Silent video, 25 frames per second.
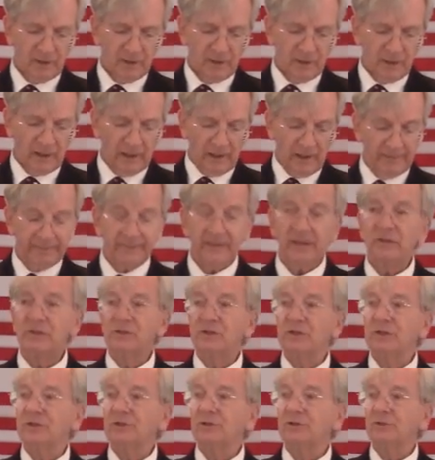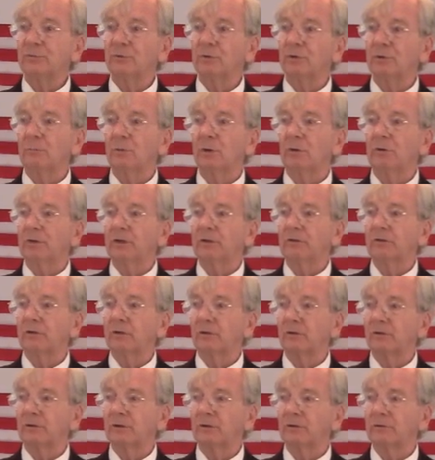I think Jesus would have mowed his
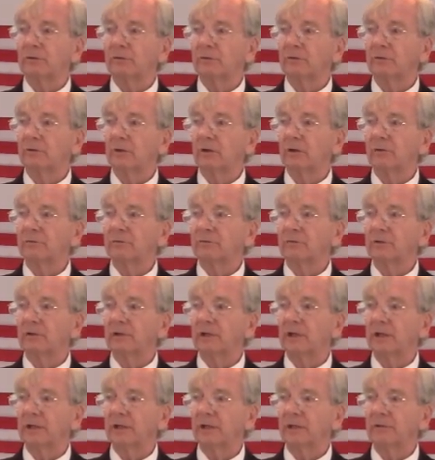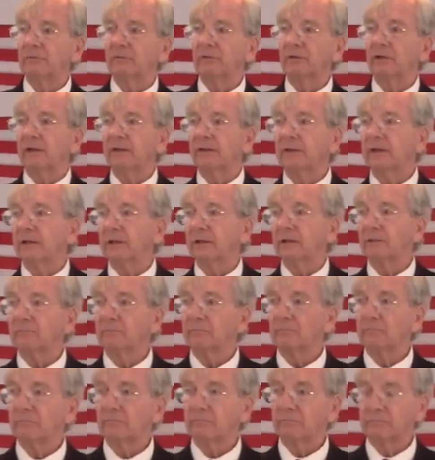lawn on Sunday. That's what I think.
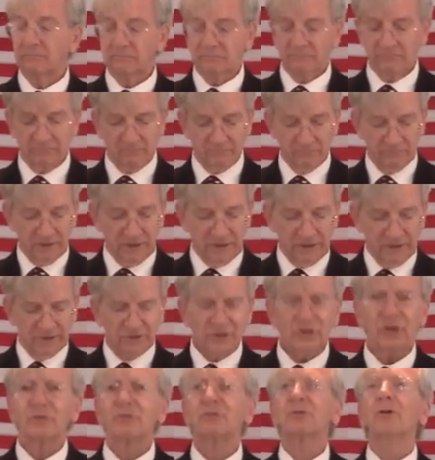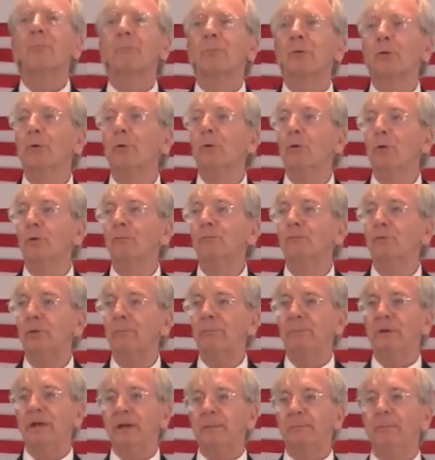Just to prove to
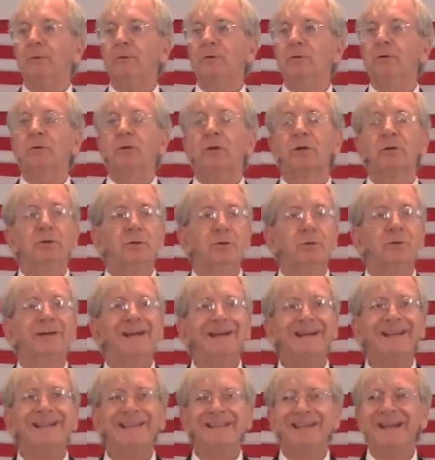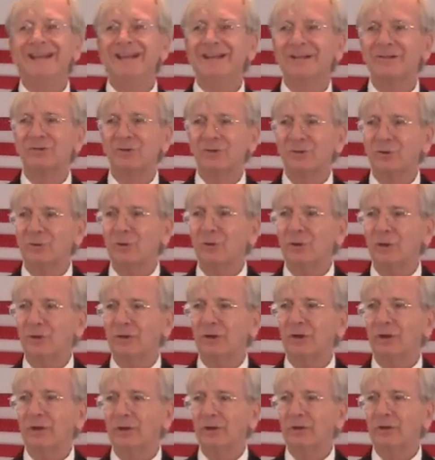people you can do anything that's
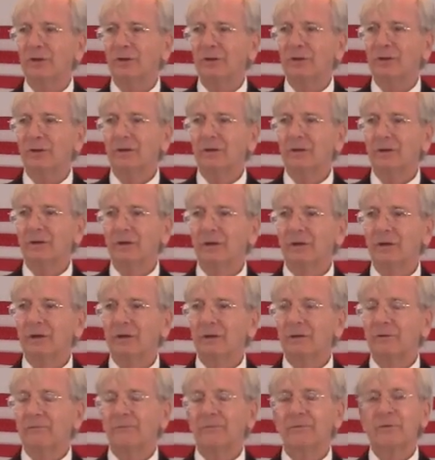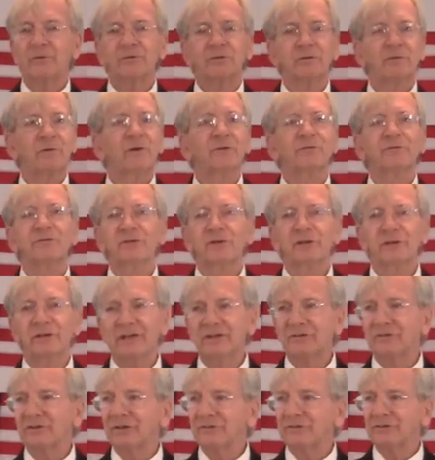good. First of all,
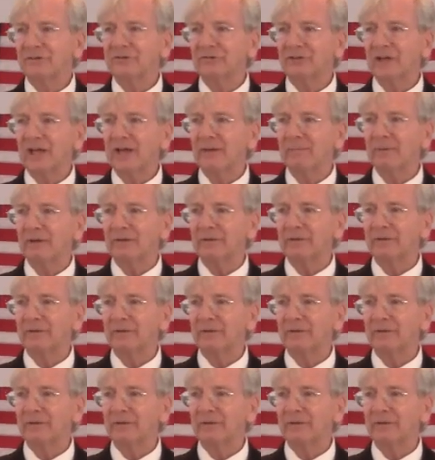Sunday's not the Sabbath.